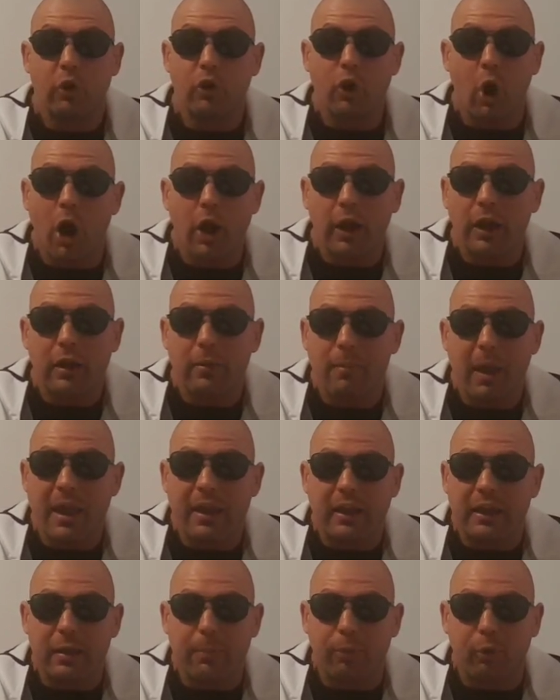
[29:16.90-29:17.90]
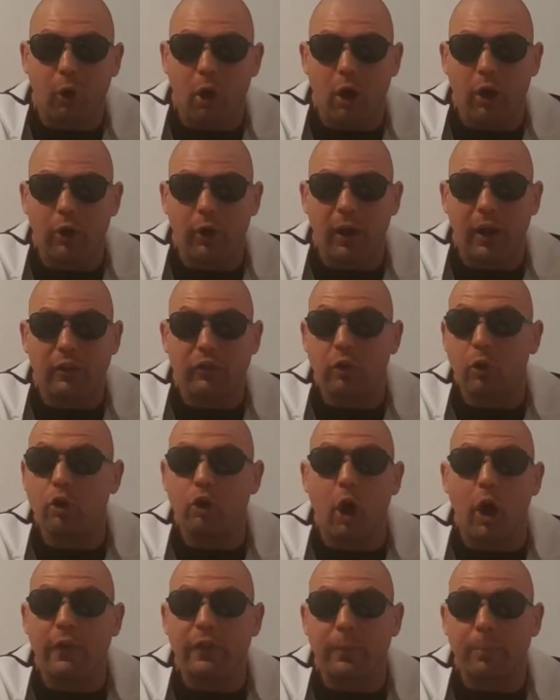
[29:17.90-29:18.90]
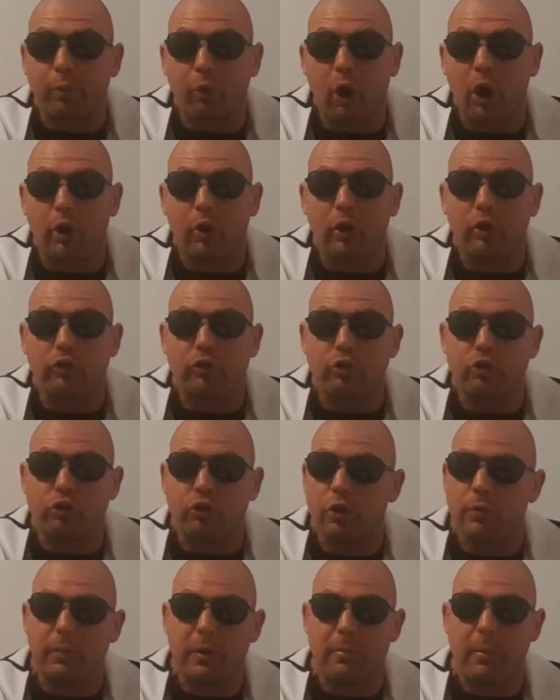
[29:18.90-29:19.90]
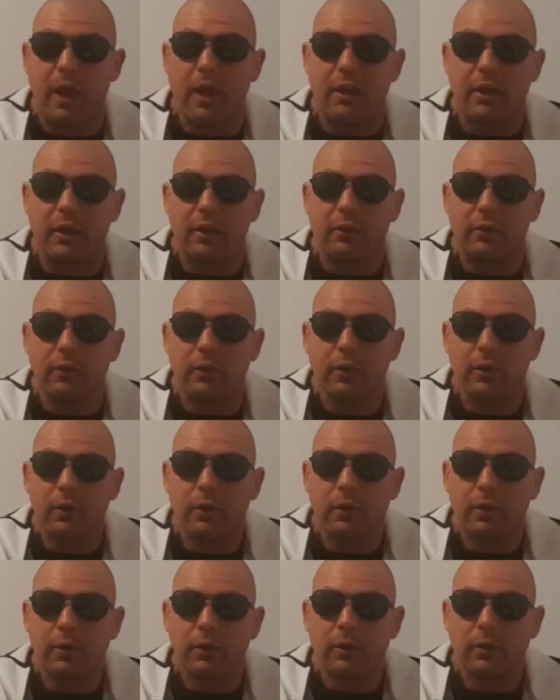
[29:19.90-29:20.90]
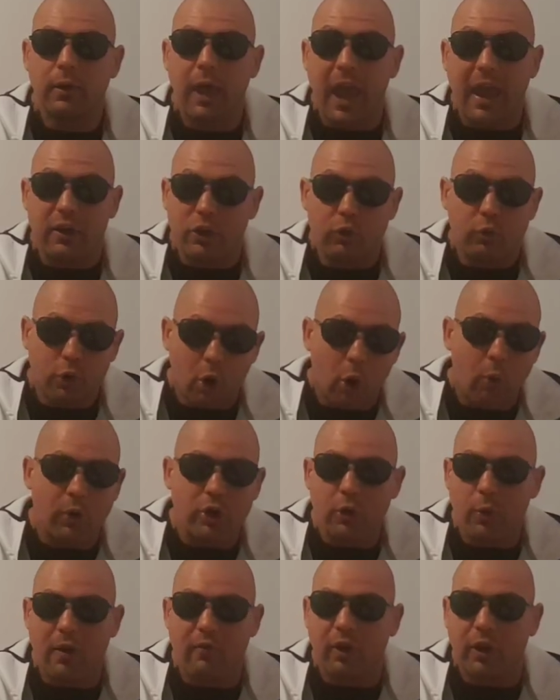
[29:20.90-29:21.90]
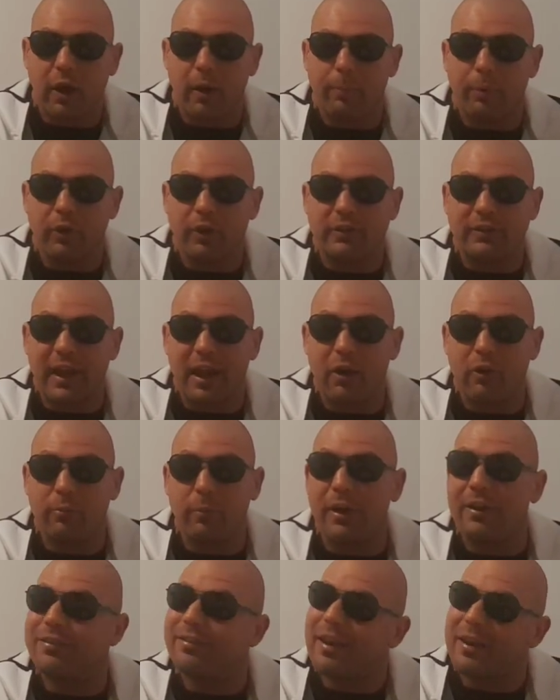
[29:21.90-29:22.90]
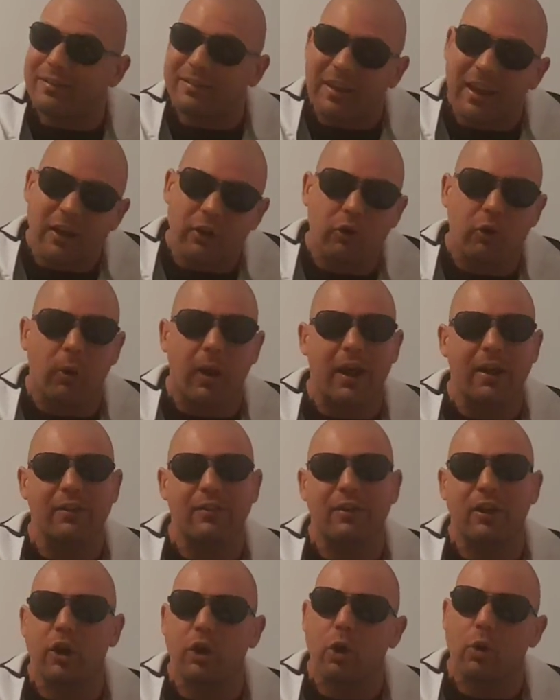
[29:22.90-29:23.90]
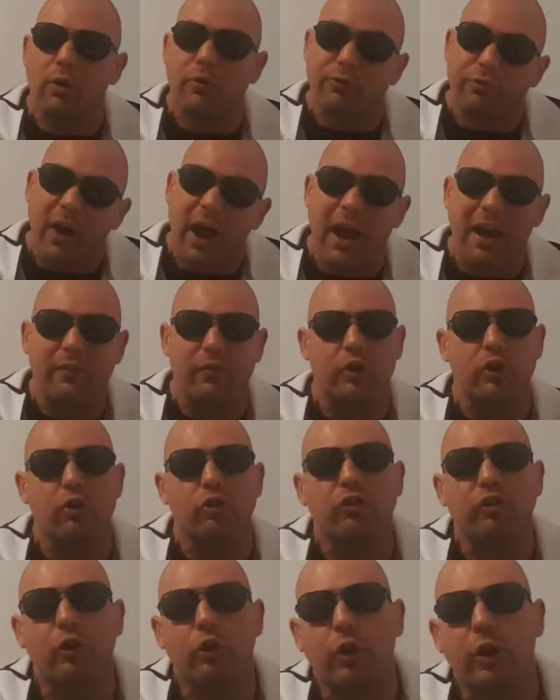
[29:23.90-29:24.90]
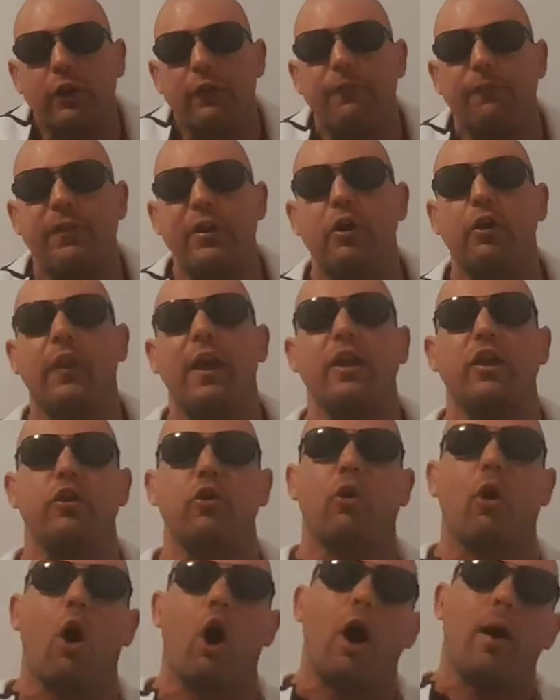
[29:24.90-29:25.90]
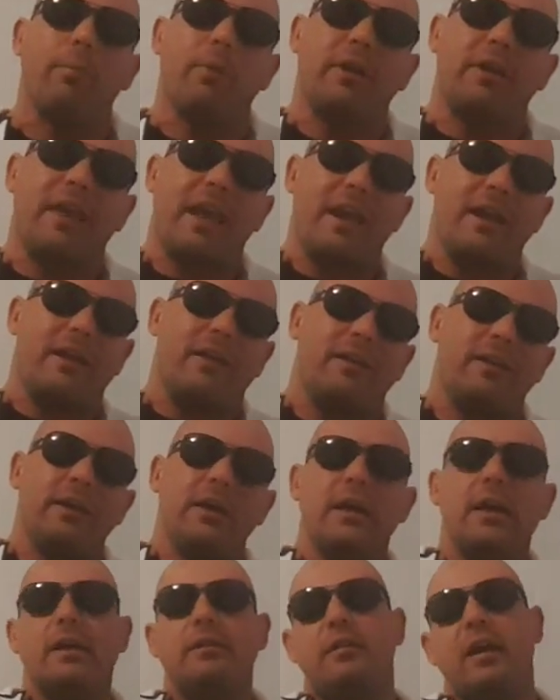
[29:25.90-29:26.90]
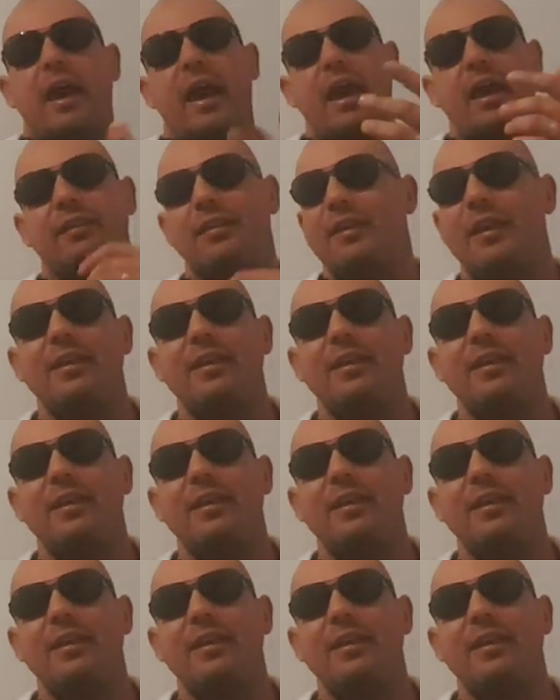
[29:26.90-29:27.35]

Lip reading: you're not going to make any progress or not the progress you should be making. And you know when you have a couple of down months, that 10 grand's going to go to 5 and you're still going to feel like you're obligated to